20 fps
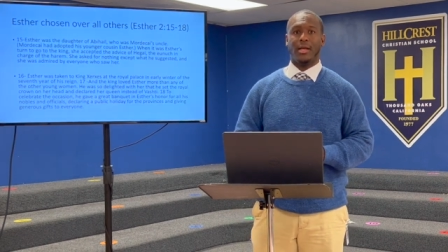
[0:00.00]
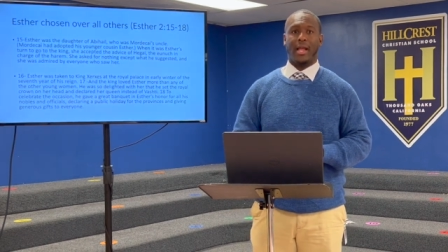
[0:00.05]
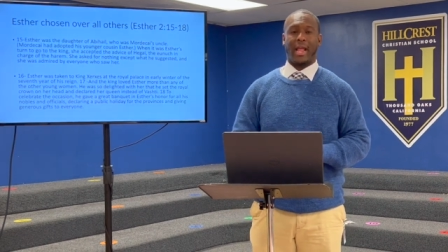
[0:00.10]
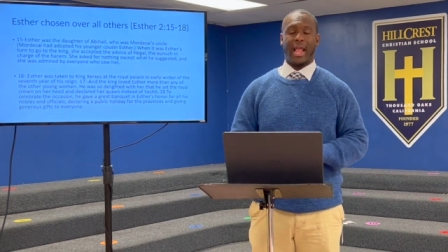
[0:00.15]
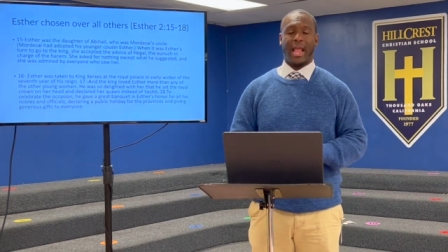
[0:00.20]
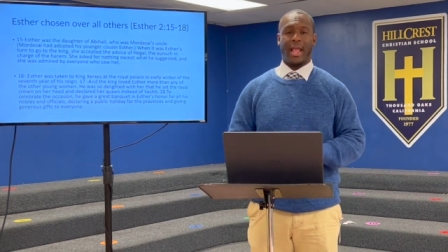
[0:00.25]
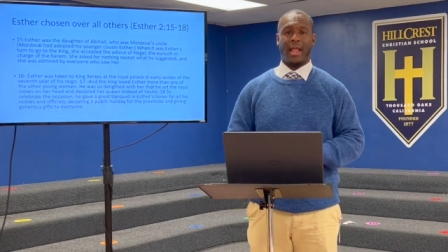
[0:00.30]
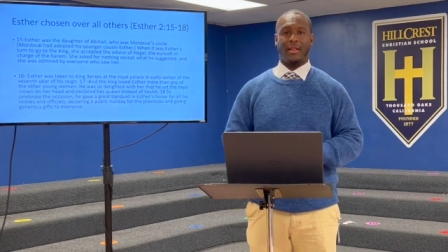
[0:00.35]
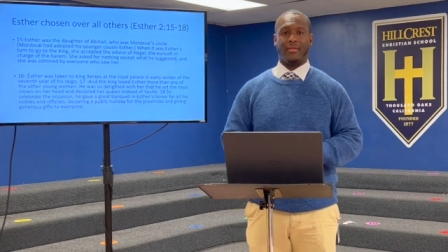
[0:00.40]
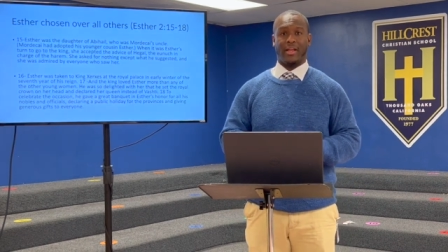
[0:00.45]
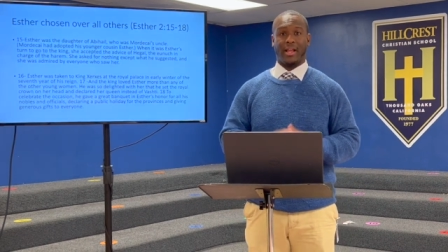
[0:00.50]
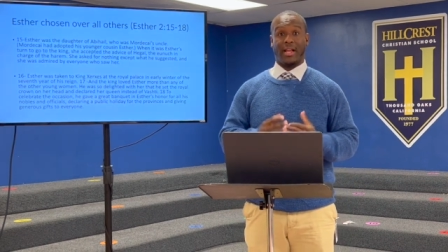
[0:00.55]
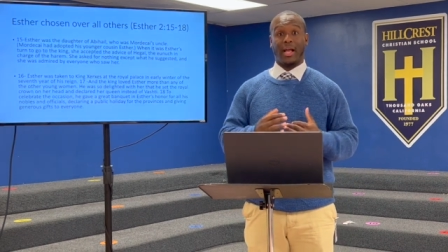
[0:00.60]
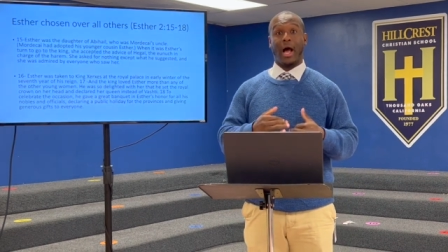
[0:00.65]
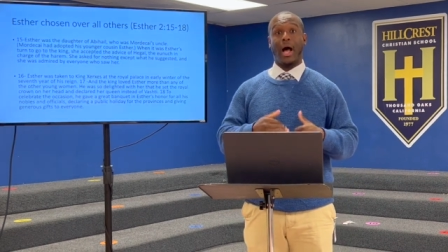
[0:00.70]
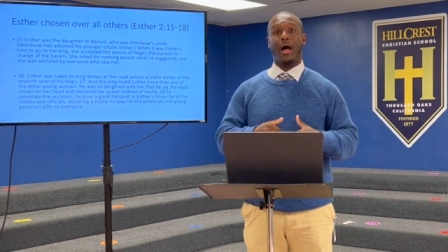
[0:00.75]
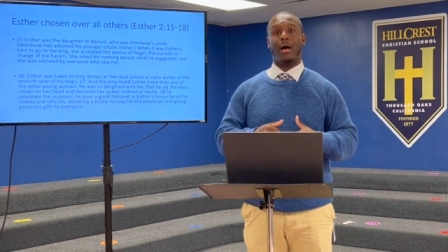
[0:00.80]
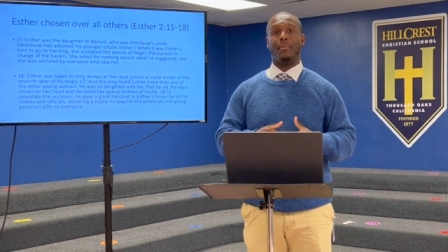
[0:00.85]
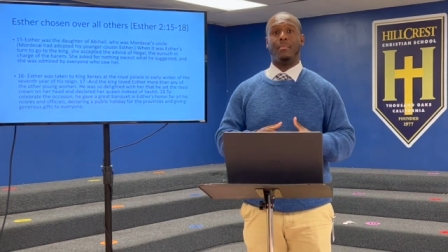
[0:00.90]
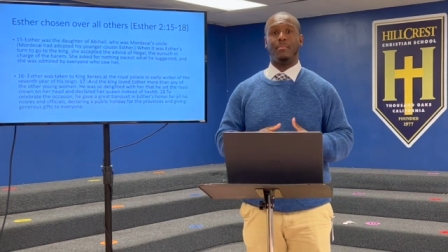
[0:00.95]
and they
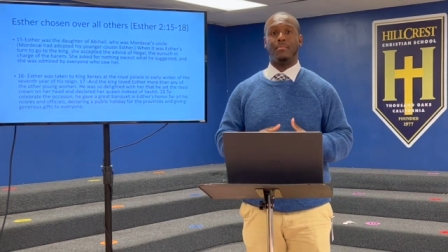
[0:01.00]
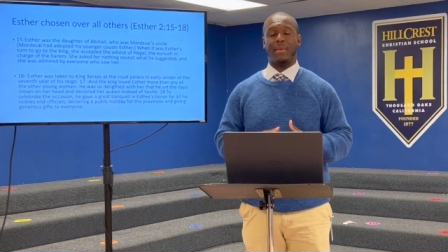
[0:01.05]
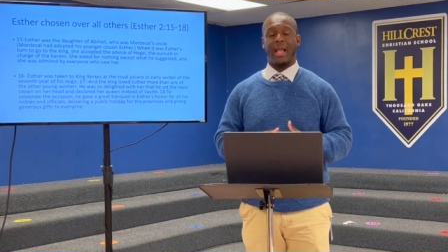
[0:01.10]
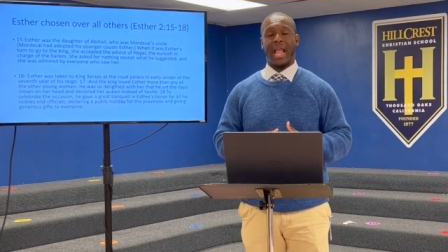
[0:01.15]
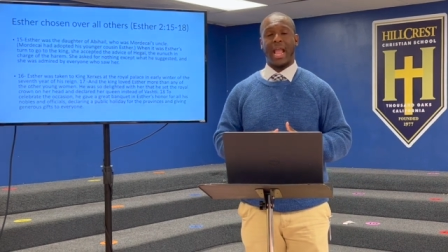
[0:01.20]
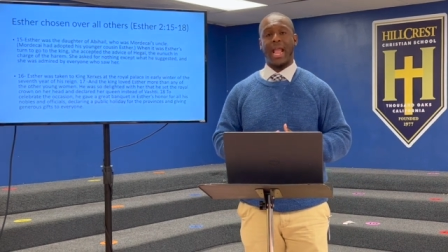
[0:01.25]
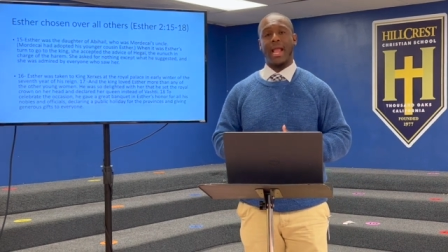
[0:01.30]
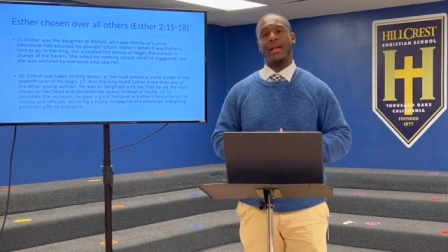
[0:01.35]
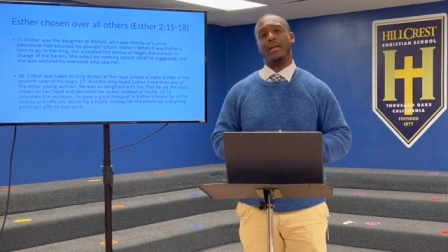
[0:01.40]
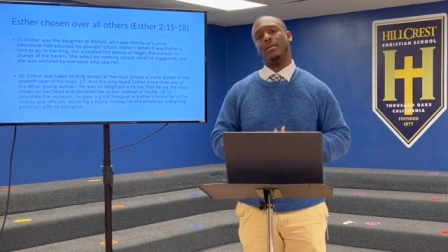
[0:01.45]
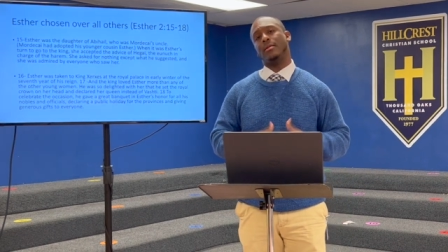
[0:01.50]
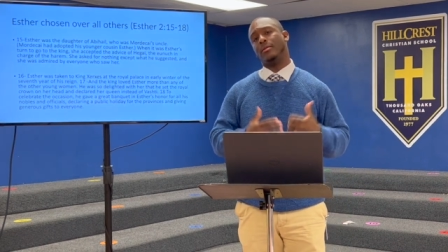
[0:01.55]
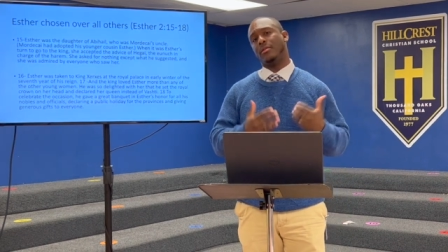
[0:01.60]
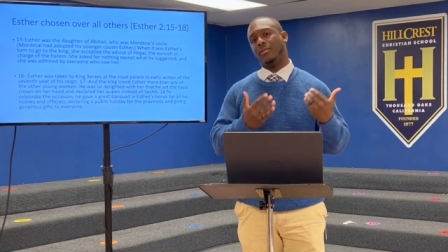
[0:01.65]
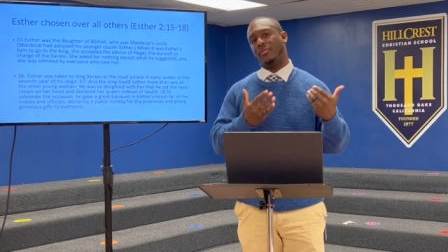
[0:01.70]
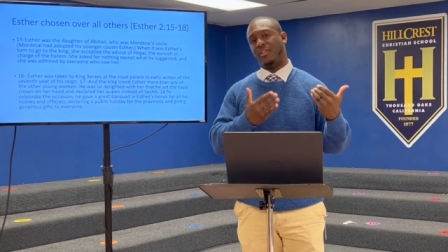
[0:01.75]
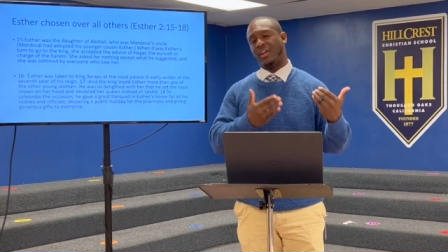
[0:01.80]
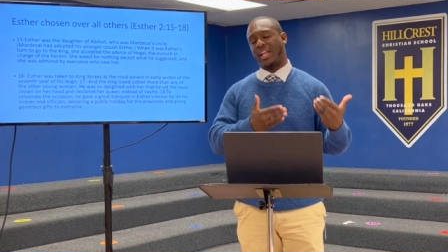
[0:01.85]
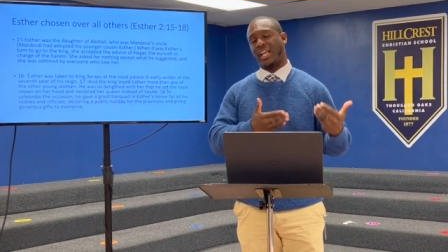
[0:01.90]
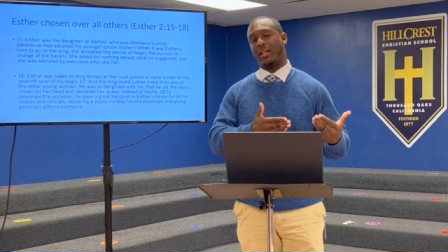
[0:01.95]
come and
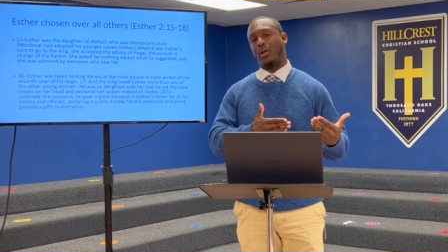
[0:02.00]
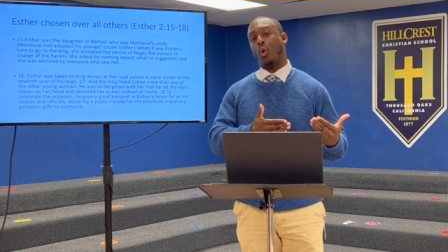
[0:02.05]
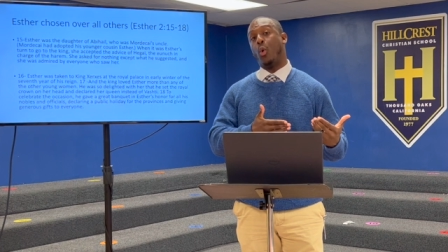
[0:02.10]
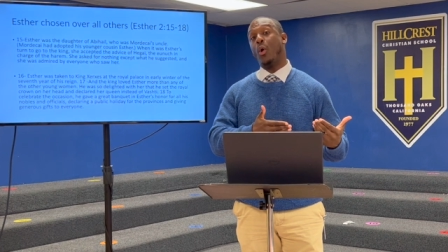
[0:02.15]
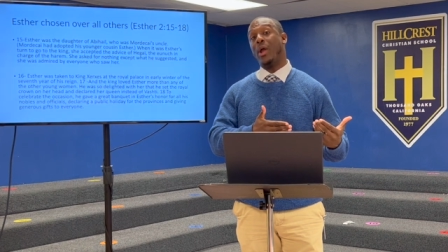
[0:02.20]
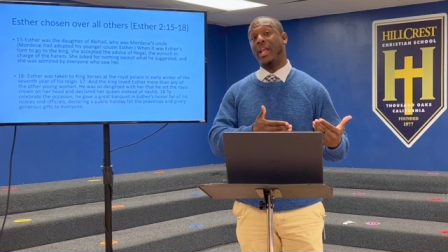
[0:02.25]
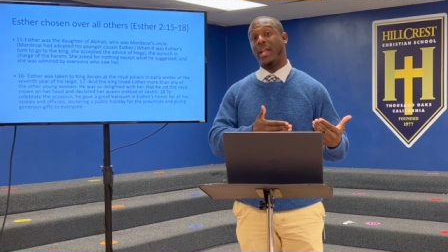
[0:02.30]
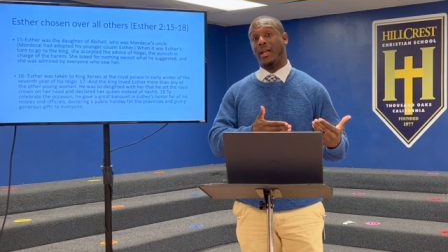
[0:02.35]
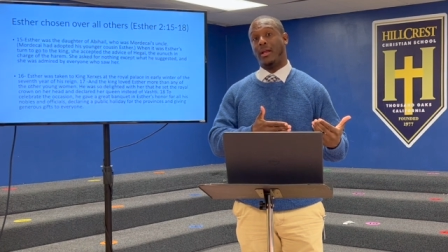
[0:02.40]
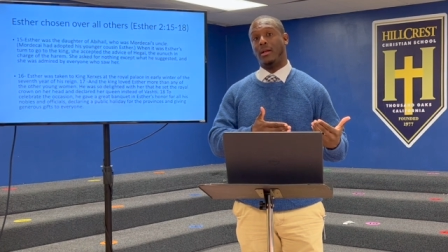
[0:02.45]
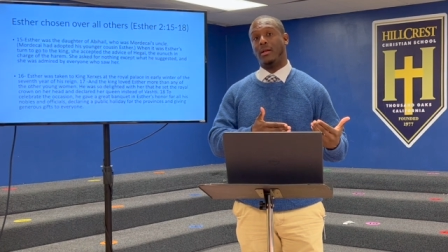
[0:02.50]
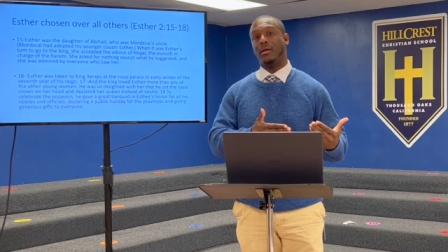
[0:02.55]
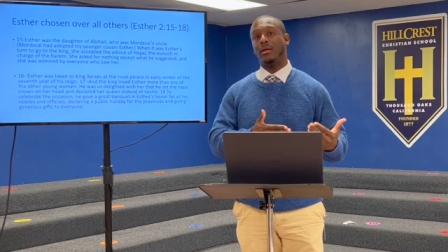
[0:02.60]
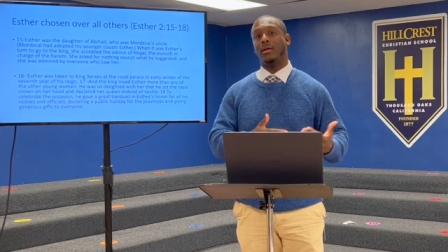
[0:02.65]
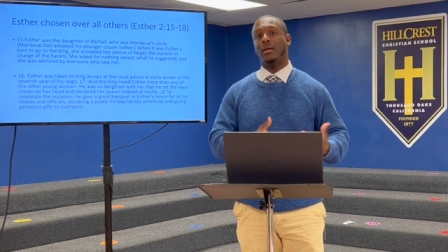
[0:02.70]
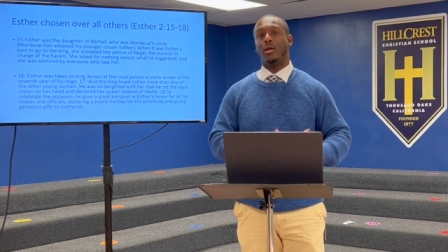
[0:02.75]
the queen